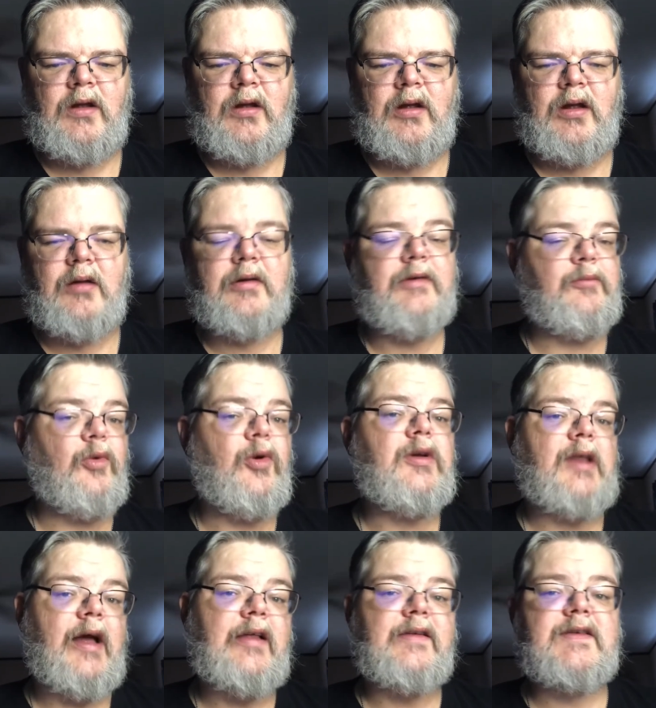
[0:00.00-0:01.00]
because more
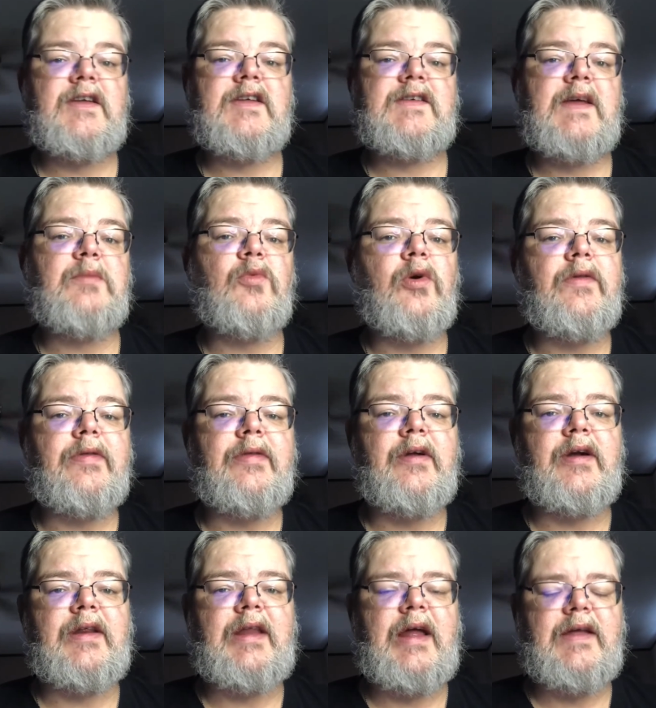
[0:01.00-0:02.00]
than likely it's going to take more than
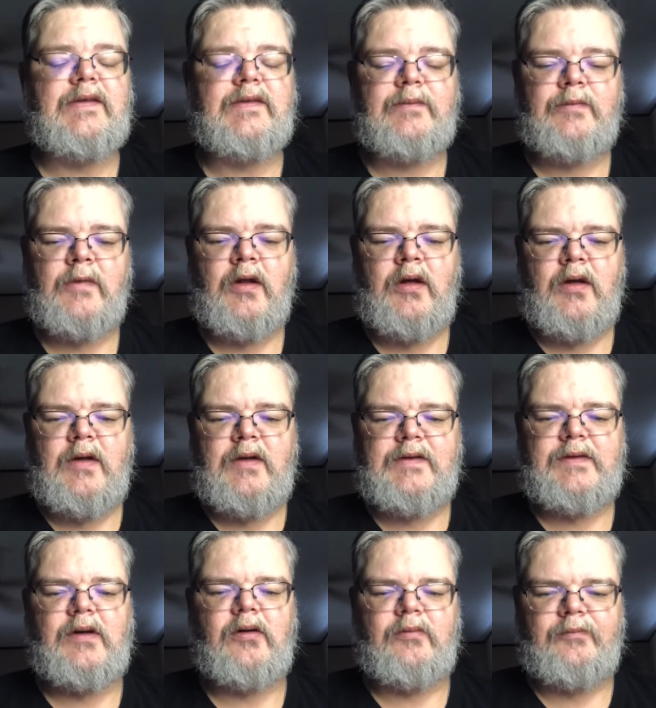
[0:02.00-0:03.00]
30 days.
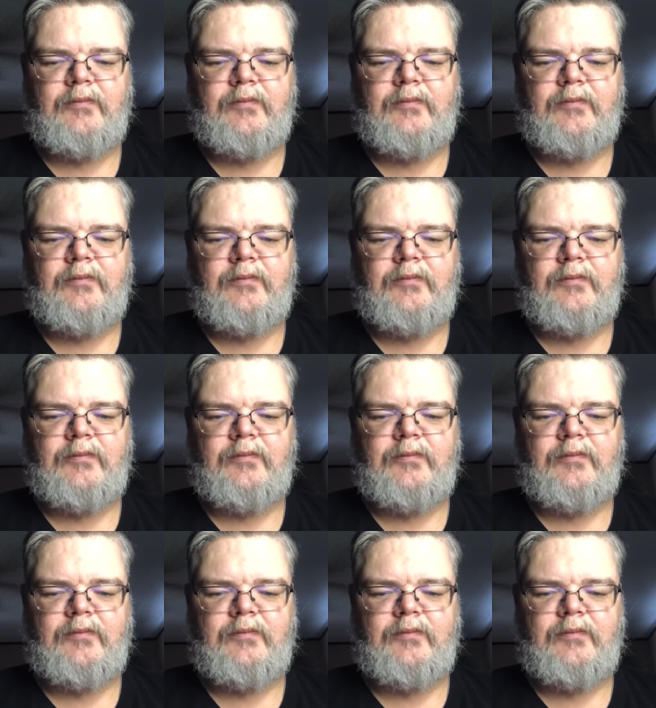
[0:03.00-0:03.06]
So